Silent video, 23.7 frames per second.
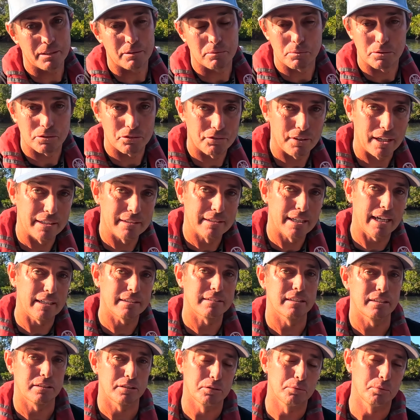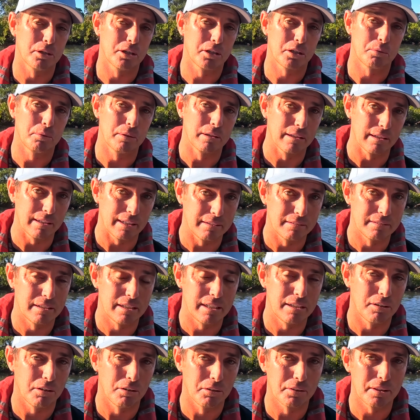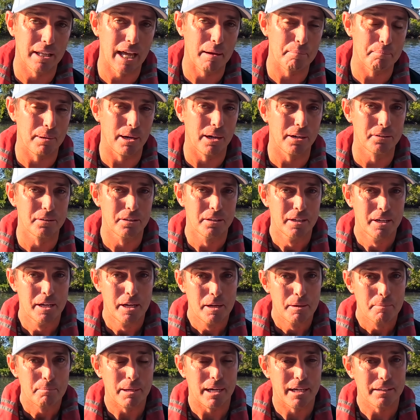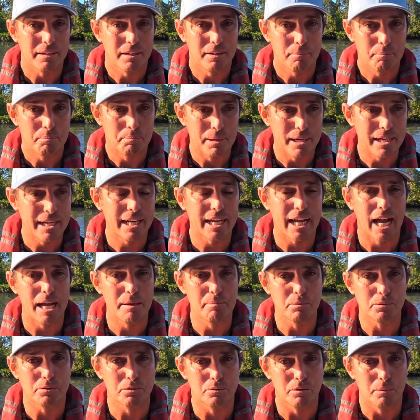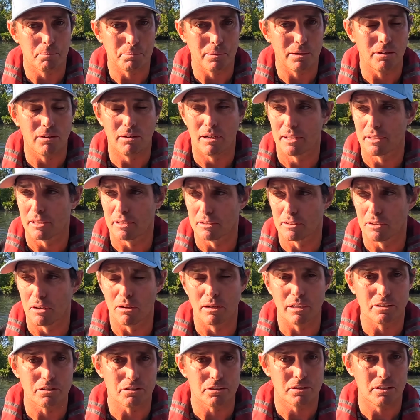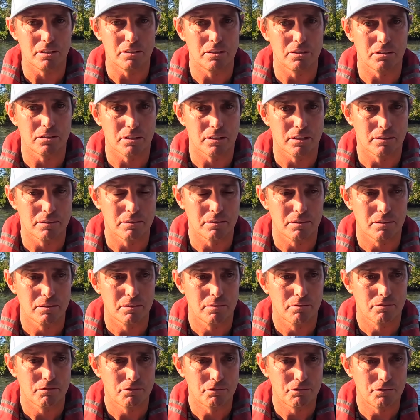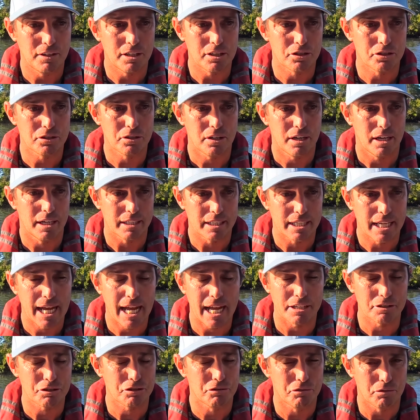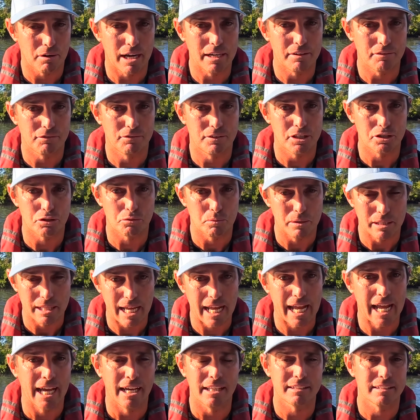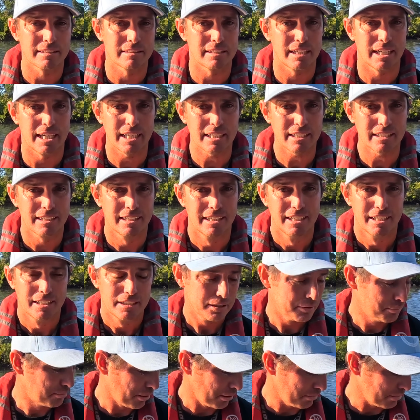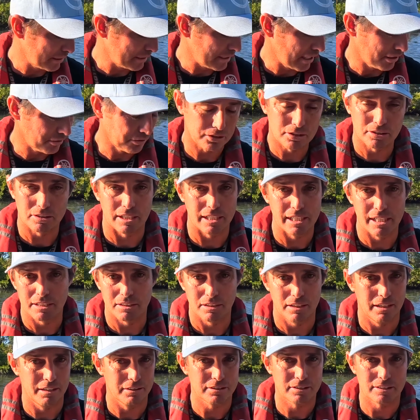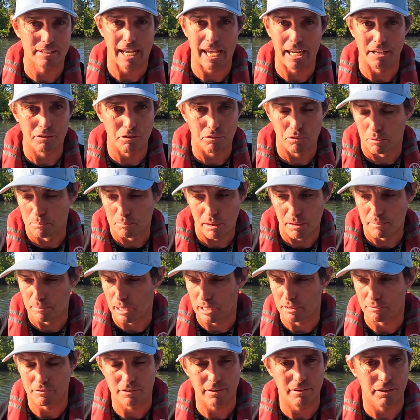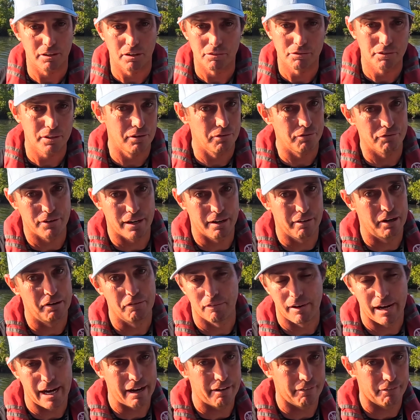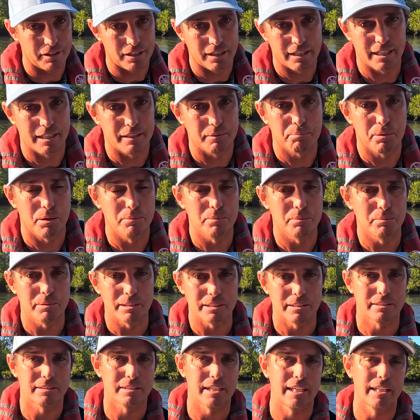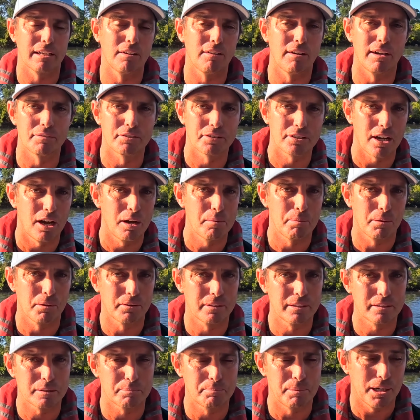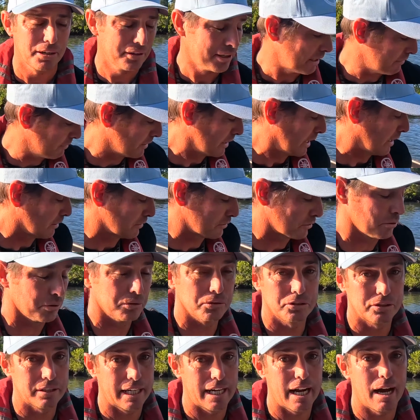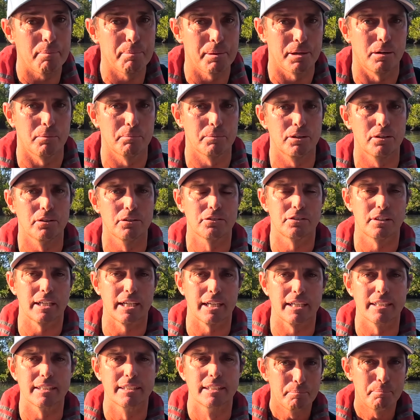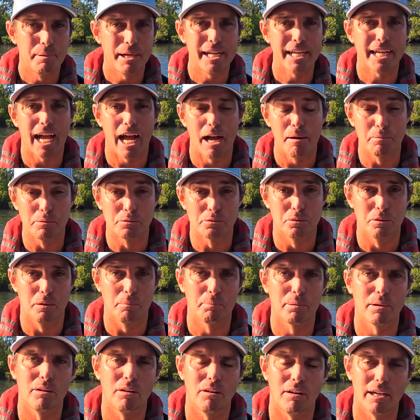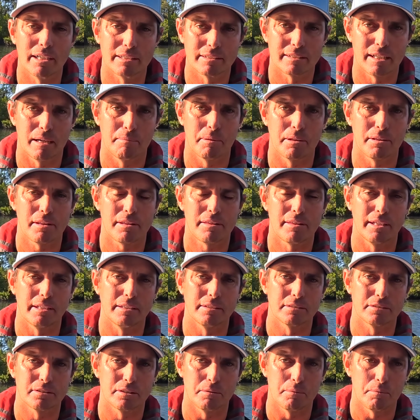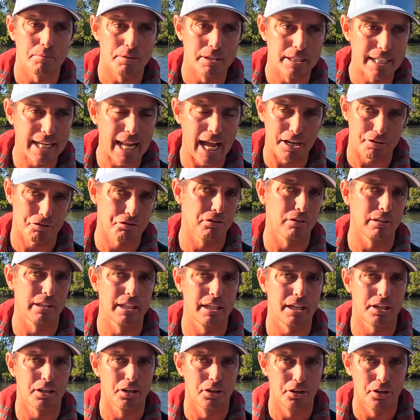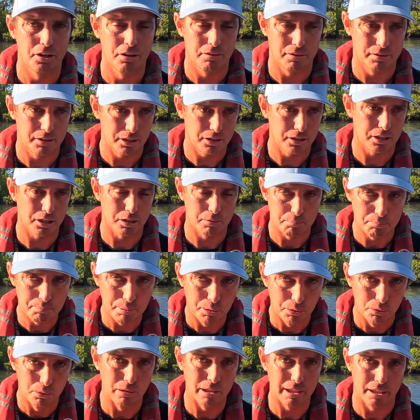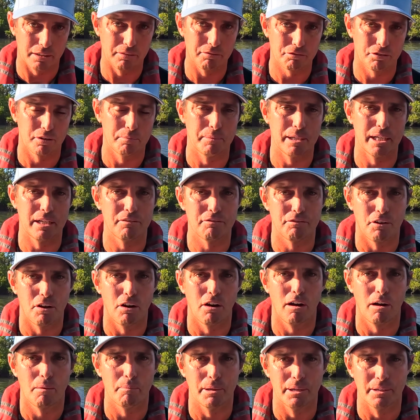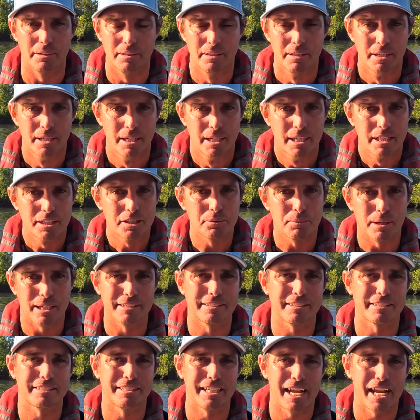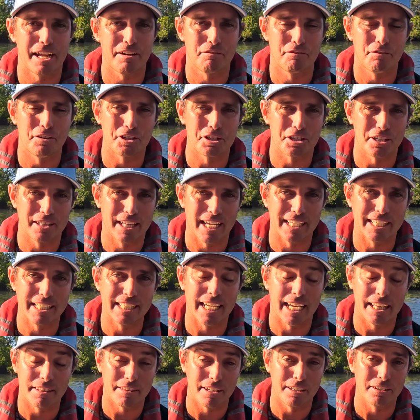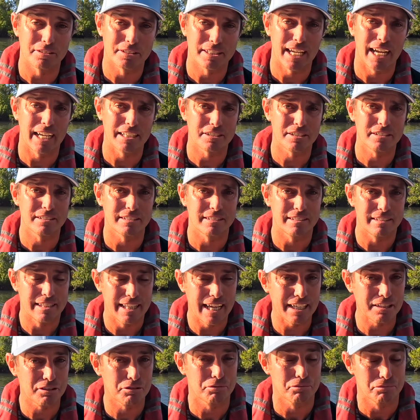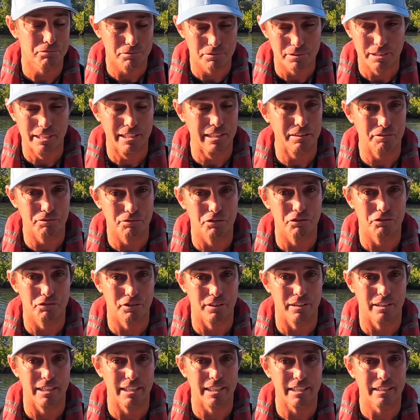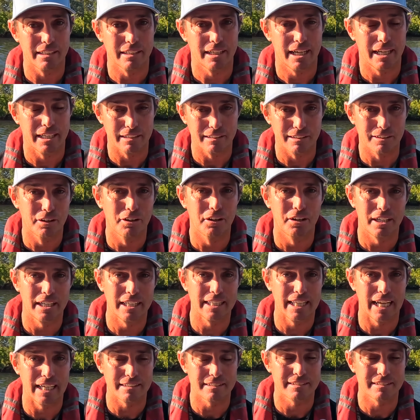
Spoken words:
it was fantastic to work with Lyndsay on that boat, but being able to apply the knowledge that you can fish and catch great fish without the tech. You probably don't see a sounder on my boat very often, and very rare are you going to probably see live scope on this boat, even though it's all set up and I'm using it. Being able to apply some of the things that naturally occur and that you can pull in from the environment to understand fish and then get those catches, that's really fulfilling. And learning that